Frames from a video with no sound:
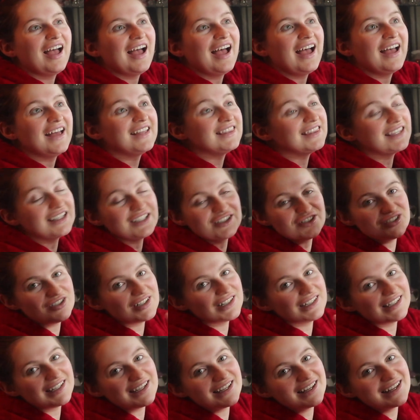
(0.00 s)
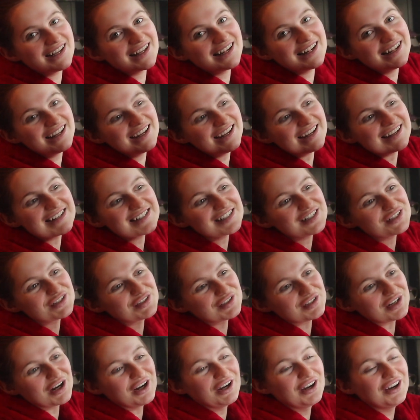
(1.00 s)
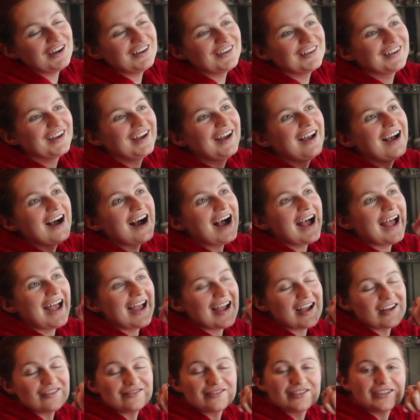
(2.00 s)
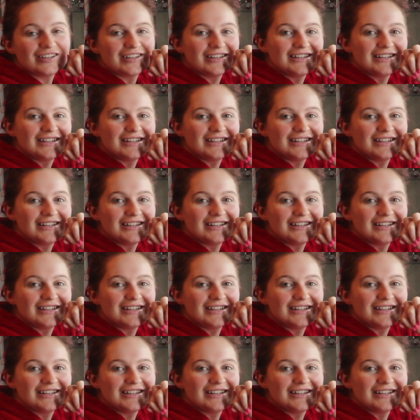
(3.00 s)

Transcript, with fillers: and they do click and collect. So I have got